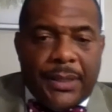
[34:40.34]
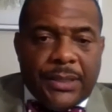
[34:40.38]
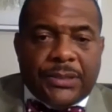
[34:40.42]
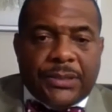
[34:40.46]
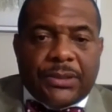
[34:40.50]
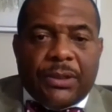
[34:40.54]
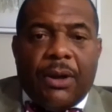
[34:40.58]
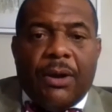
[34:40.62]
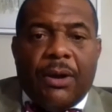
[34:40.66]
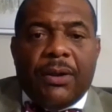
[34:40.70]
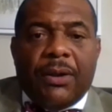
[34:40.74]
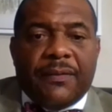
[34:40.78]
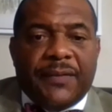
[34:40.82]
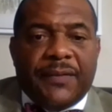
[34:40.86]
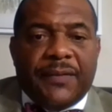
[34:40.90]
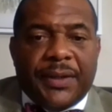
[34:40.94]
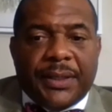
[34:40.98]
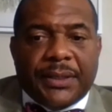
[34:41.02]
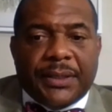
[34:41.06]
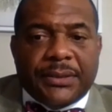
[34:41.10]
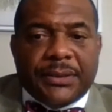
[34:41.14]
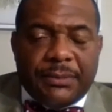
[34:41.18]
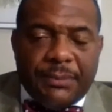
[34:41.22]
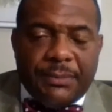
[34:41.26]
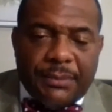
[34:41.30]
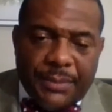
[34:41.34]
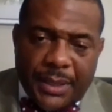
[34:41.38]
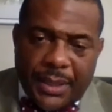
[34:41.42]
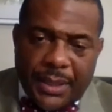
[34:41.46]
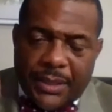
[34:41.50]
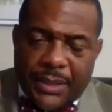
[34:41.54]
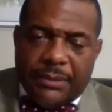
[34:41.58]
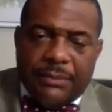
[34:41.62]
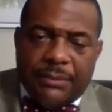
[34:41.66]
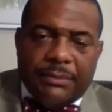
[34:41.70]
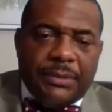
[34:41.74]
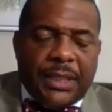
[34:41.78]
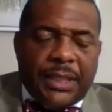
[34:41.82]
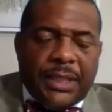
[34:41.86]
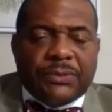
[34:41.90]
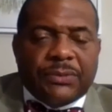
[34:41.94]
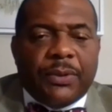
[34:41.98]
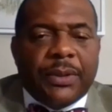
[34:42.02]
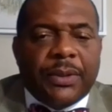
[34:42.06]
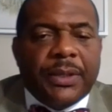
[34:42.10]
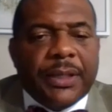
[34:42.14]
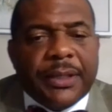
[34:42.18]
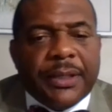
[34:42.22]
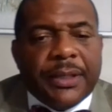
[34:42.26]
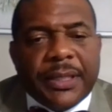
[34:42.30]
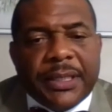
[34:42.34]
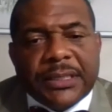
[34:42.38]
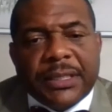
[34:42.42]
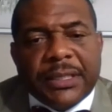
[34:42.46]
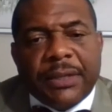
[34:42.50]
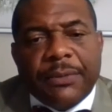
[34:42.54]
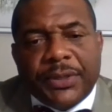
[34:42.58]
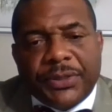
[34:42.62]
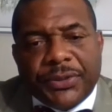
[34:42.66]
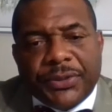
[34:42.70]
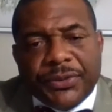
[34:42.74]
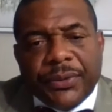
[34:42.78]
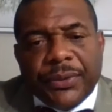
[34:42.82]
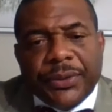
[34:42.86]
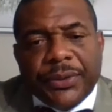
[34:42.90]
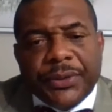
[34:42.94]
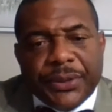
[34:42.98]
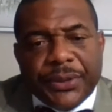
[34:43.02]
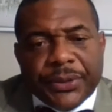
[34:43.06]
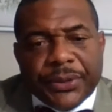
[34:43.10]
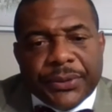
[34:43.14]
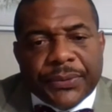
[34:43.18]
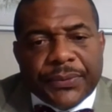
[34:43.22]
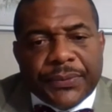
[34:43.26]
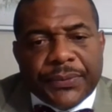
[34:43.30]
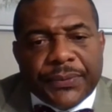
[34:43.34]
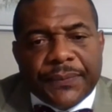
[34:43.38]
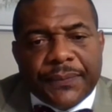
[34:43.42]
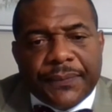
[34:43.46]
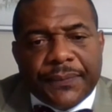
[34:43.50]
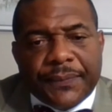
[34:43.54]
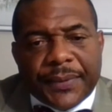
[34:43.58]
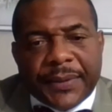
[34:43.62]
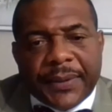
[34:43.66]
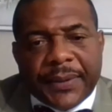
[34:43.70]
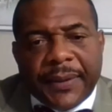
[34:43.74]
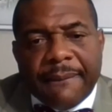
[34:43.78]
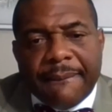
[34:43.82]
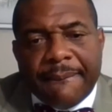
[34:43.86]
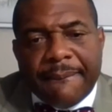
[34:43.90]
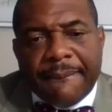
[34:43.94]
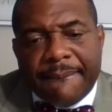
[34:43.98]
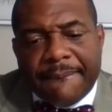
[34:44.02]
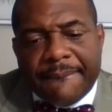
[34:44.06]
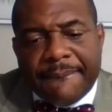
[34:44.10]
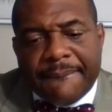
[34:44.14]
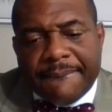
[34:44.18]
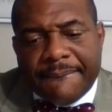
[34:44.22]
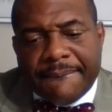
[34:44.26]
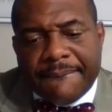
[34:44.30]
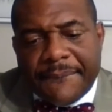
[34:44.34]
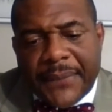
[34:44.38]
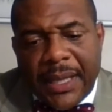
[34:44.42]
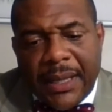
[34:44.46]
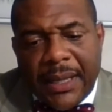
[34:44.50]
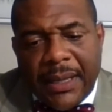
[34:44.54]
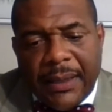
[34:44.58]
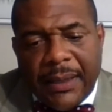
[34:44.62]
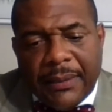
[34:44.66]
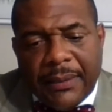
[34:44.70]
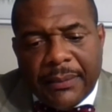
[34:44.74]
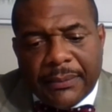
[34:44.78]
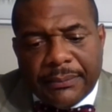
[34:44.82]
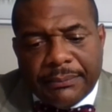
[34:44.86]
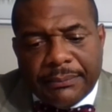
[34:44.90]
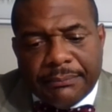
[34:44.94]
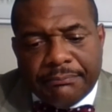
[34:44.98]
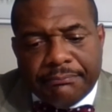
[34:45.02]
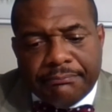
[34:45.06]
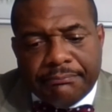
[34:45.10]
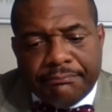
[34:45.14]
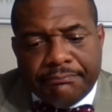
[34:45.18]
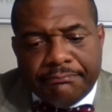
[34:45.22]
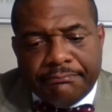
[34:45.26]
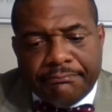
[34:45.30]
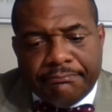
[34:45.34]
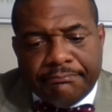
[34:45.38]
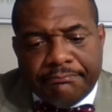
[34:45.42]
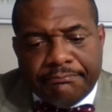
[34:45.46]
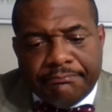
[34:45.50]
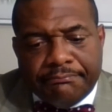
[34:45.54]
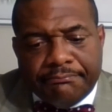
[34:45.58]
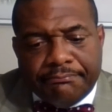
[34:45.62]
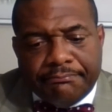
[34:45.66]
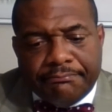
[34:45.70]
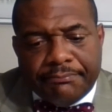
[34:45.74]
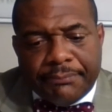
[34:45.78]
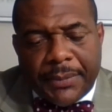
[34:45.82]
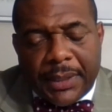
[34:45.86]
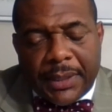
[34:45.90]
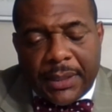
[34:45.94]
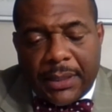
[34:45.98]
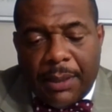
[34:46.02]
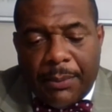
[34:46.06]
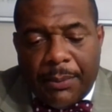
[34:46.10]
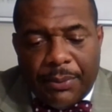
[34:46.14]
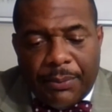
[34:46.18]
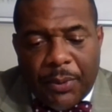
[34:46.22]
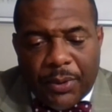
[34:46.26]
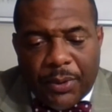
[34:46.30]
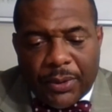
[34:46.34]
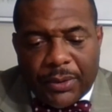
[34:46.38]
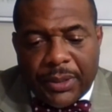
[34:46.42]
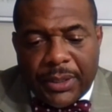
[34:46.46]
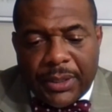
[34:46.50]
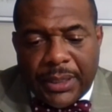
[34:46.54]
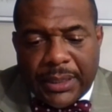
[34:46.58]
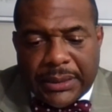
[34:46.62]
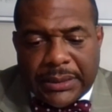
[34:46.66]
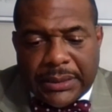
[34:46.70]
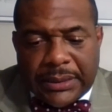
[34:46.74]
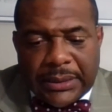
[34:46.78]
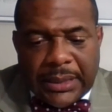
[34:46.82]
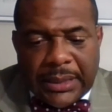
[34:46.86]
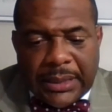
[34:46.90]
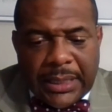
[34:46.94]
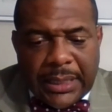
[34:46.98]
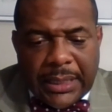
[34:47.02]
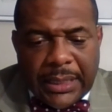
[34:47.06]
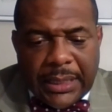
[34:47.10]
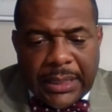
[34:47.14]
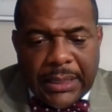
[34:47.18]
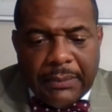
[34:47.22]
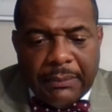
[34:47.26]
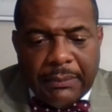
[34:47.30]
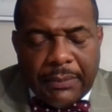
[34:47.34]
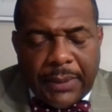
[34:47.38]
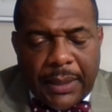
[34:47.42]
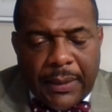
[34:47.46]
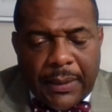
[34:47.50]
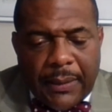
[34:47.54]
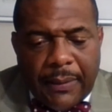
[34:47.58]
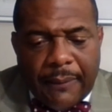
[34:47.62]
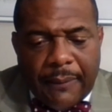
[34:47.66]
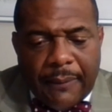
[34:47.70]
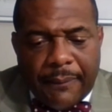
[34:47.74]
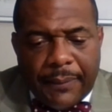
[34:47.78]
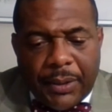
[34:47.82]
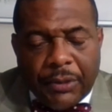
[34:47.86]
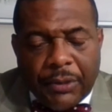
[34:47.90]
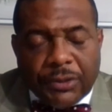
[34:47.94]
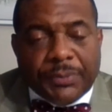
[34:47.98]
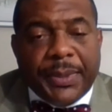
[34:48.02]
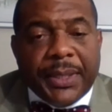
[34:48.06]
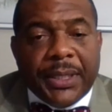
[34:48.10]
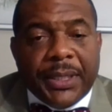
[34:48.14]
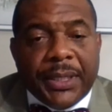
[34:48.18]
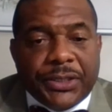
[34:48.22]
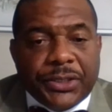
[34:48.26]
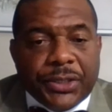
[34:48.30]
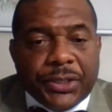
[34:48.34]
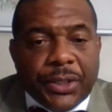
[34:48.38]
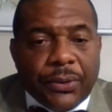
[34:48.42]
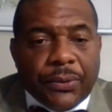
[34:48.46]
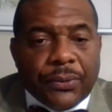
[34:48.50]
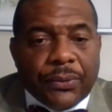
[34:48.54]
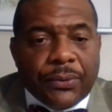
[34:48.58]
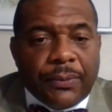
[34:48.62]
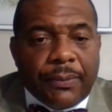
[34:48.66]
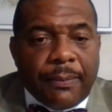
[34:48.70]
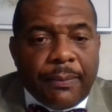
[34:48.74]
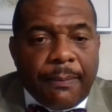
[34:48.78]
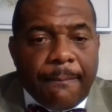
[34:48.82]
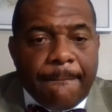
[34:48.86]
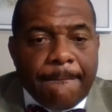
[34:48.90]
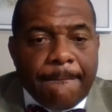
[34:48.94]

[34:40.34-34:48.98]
it's all of us, but that's one of the things that we truly do. Okay. A couple more things, and then Coach Billy Joe,